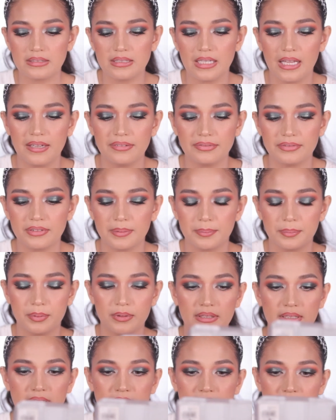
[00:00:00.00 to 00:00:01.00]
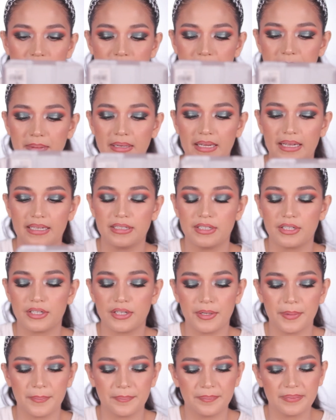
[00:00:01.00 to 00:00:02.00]
After putting the lip
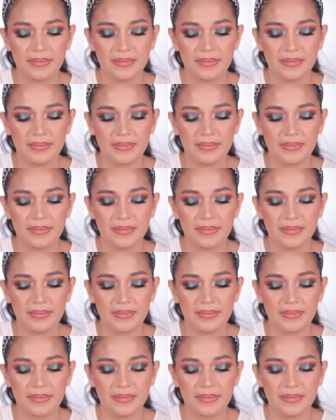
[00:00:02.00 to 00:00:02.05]
liner,